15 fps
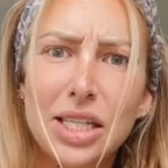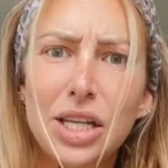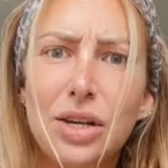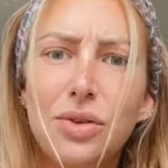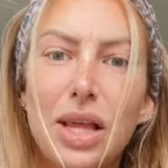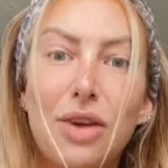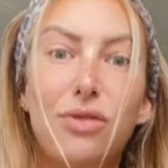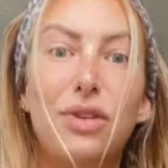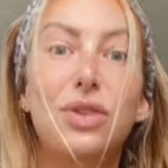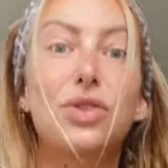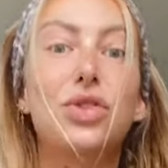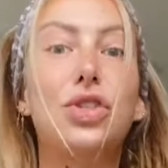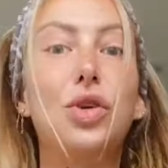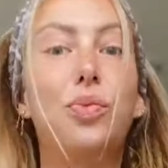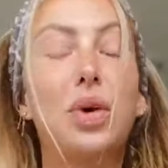to you that
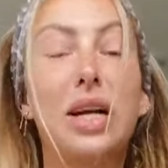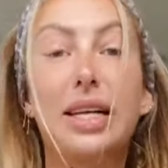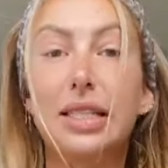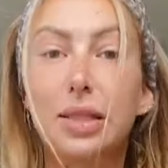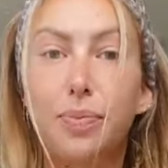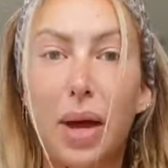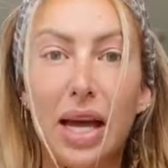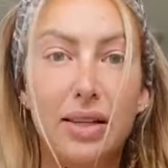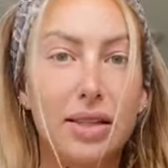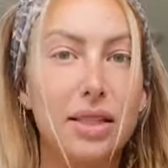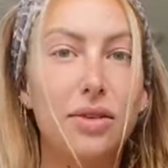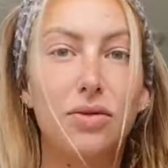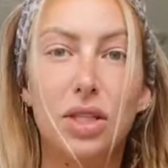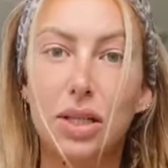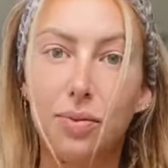feels super
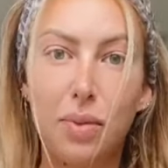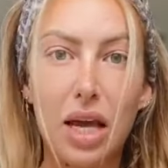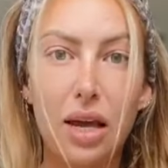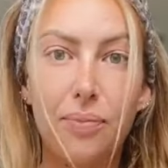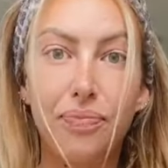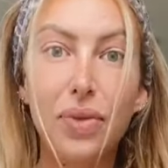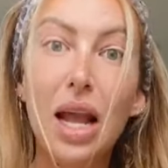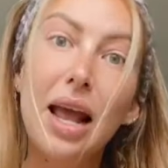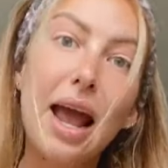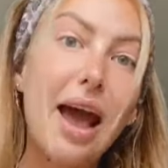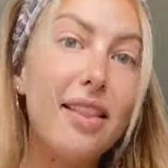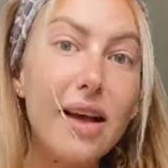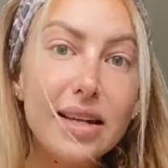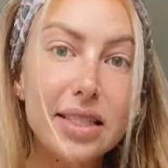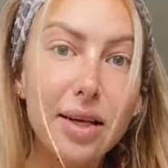expansive to me,
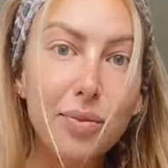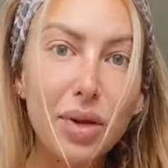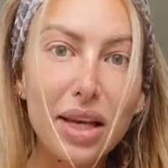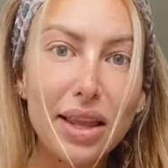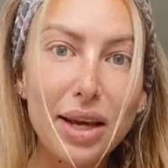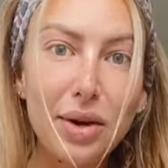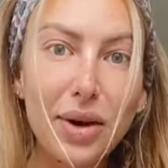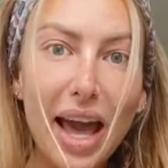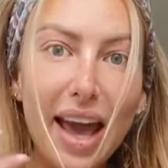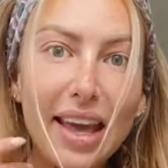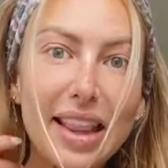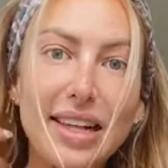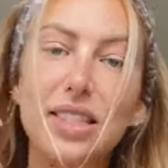and that's completely okay.